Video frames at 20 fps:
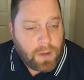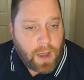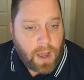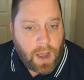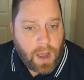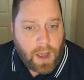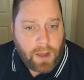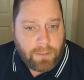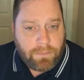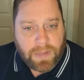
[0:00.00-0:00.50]

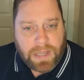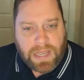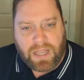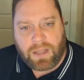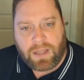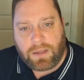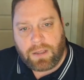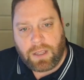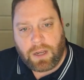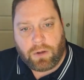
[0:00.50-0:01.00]

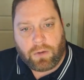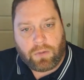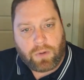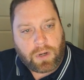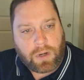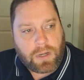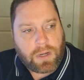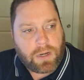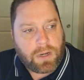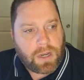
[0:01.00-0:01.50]

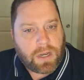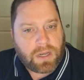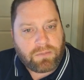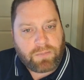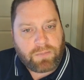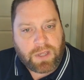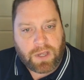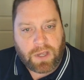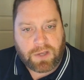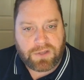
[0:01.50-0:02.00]

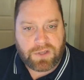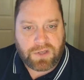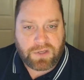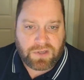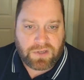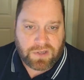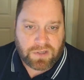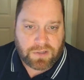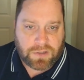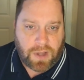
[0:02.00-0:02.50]
Because this
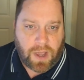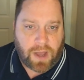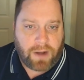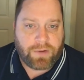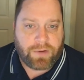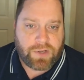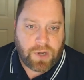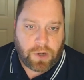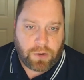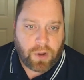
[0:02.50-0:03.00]
is kind of
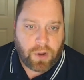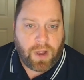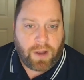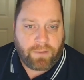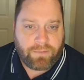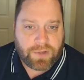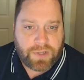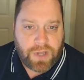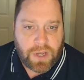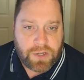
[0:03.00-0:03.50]
a general
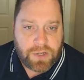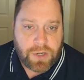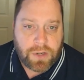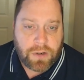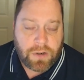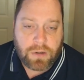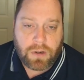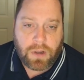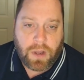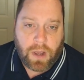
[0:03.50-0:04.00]

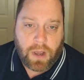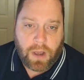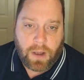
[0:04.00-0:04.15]
conversation